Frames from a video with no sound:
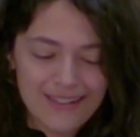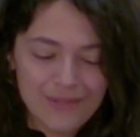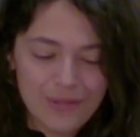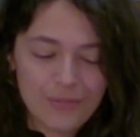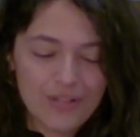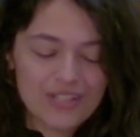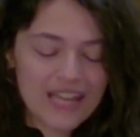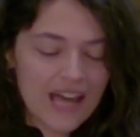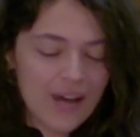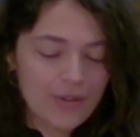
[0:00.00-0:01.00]
When we're
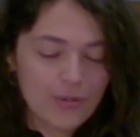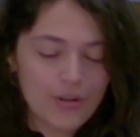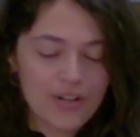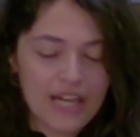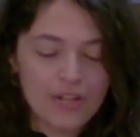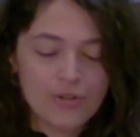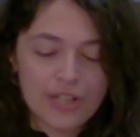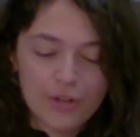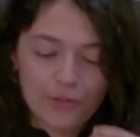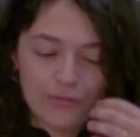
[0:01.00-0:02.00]
down or
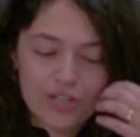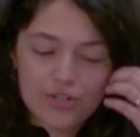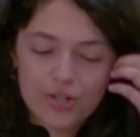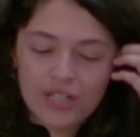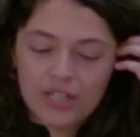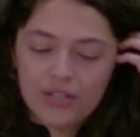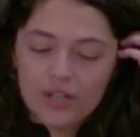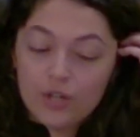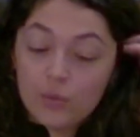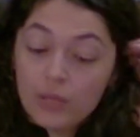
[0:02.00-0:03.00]
angry or frustrated,
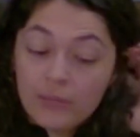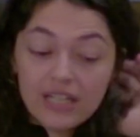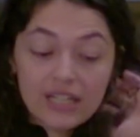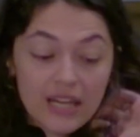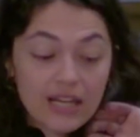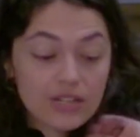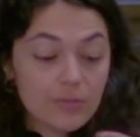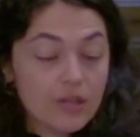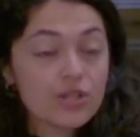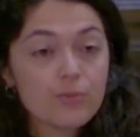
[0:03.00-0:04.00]
we may connect
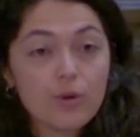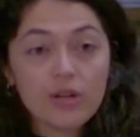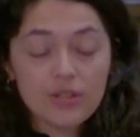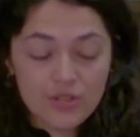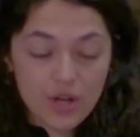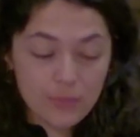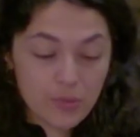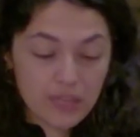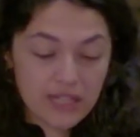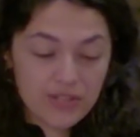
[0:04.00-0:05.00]
much more to Psalm
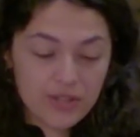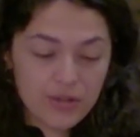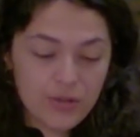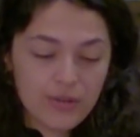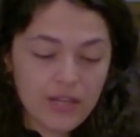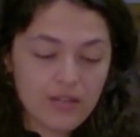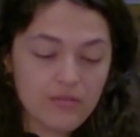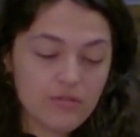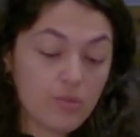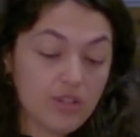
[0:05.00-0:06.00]
22
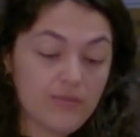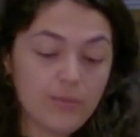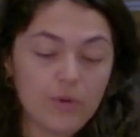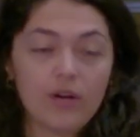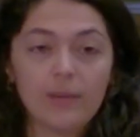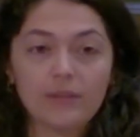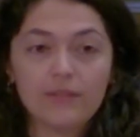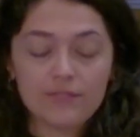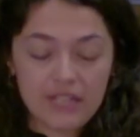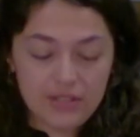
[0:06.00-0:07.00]
than to one of the more
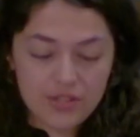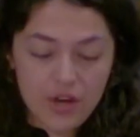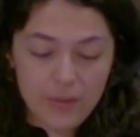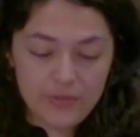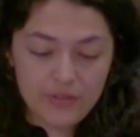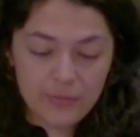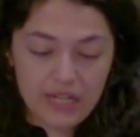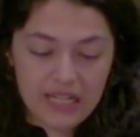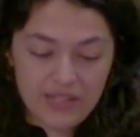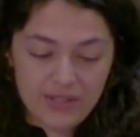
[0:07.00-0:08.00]
uplifting psalms of
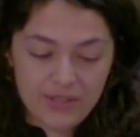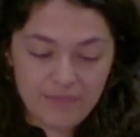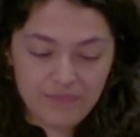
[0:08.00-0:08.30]
praise.